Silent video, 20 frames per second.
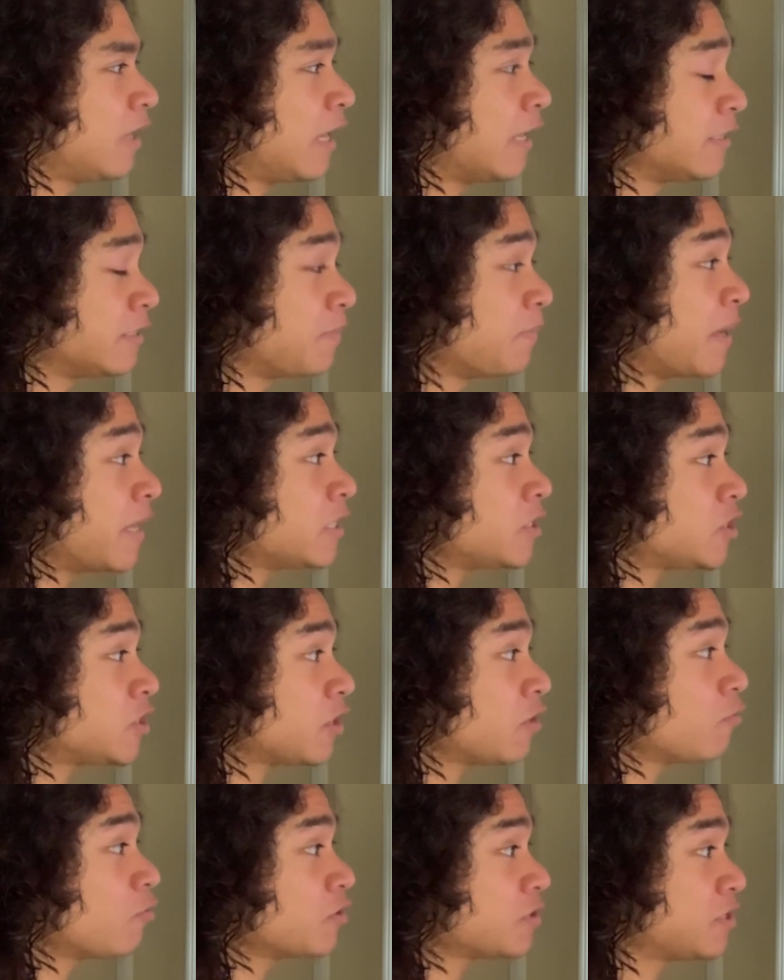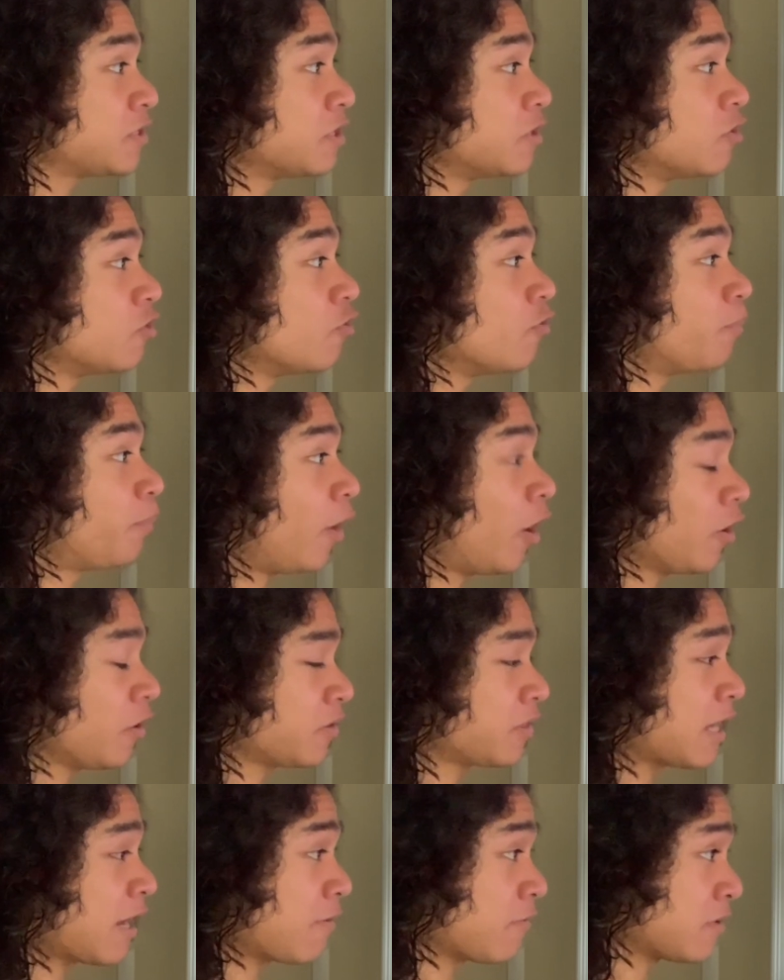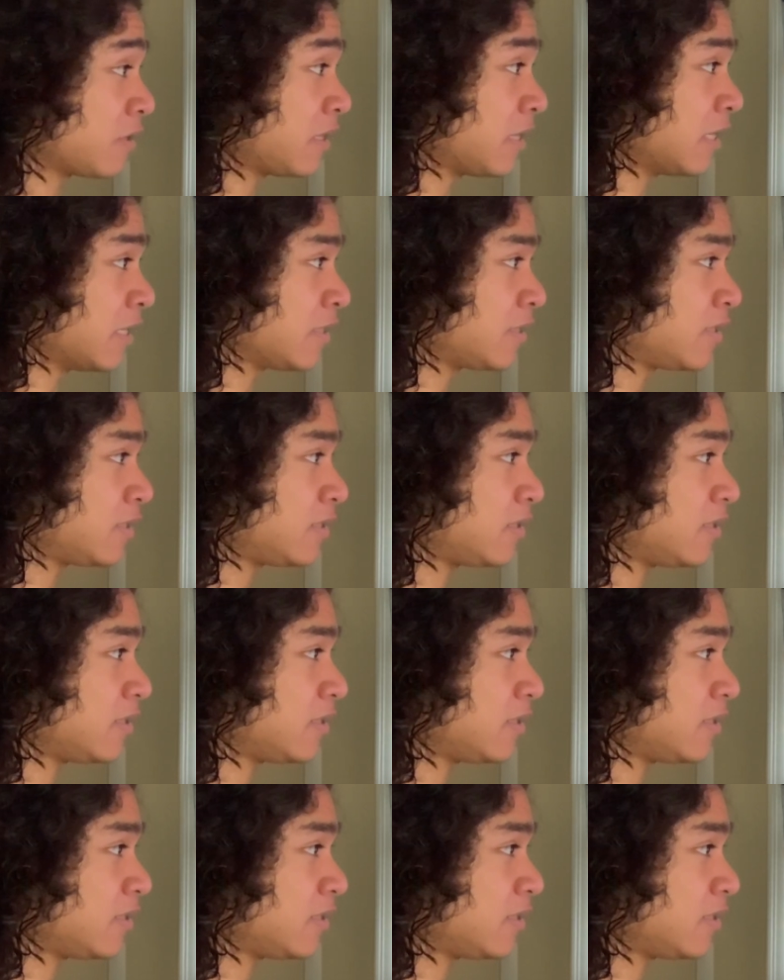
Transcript: And Dimension was the new part that released.